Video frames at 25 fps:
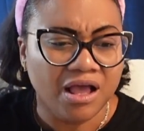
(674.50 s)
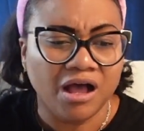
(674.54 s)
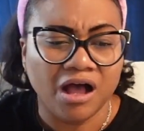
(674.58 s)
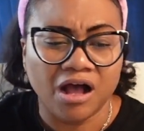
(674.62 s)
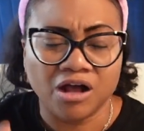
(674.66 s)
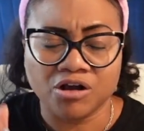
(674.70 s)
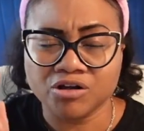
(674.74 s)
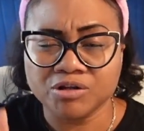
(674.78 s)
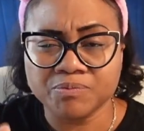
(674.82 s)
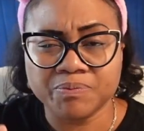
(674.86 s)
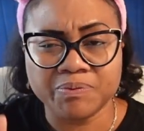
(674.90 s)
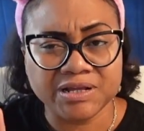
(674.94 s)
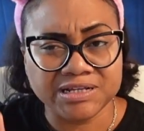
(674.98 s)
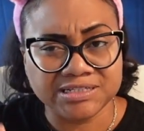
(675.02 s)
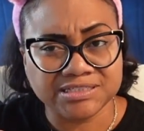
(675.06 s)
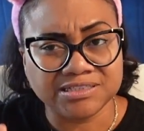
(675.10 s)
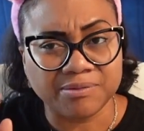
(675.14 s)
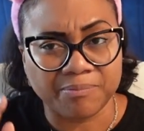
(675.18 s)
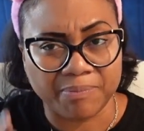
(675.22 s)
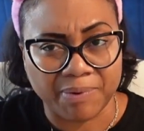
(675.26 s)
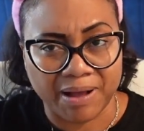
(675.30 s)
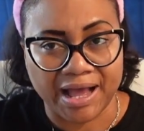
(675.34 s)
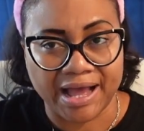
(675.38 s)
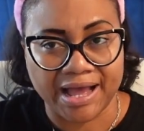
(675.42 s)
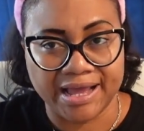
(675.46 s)
A good place to
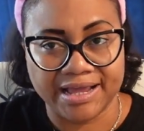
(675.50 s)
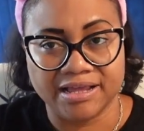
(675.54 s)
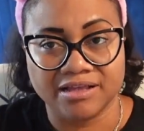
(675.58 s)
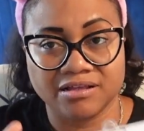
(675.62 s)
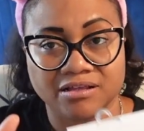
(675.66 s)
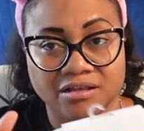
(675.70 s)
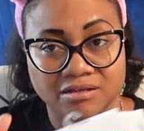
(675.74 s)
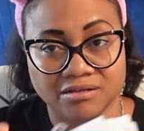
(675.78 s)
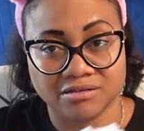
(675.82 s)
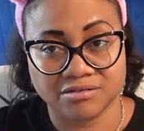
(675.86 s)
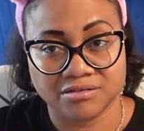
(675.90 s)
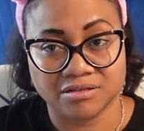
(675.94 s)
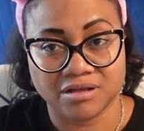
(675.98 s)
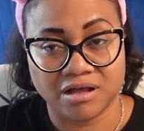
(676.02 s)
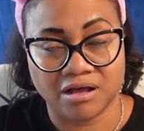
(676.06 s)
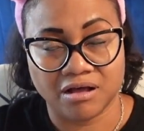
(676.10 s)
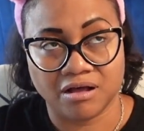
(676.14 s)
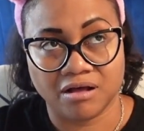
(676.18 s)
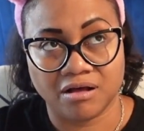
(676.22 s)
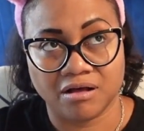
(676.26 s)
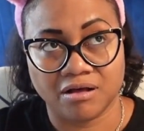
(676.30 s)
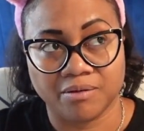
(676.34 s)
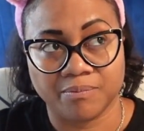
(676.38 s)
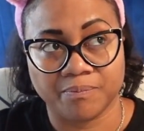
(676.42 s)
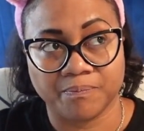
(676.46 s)
buy
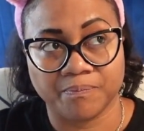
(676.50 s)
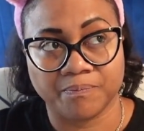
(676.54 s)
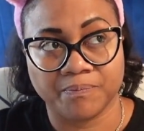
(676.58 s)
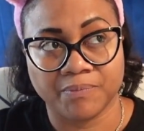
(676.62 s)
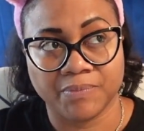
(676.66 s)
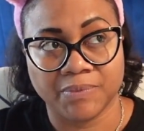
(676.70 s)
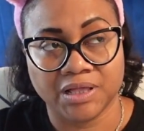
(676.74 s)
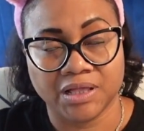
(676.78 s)
um,